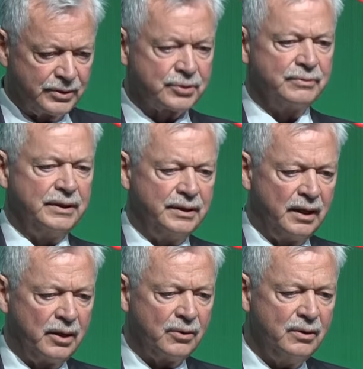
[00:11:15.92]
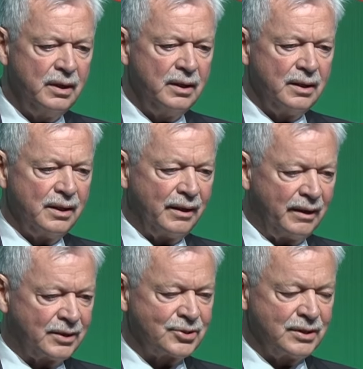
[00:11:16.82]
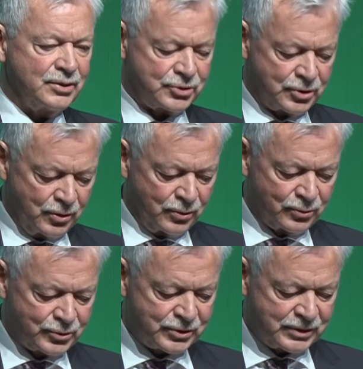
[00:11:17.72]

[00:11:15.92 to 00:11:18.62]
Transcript: screen now actually shows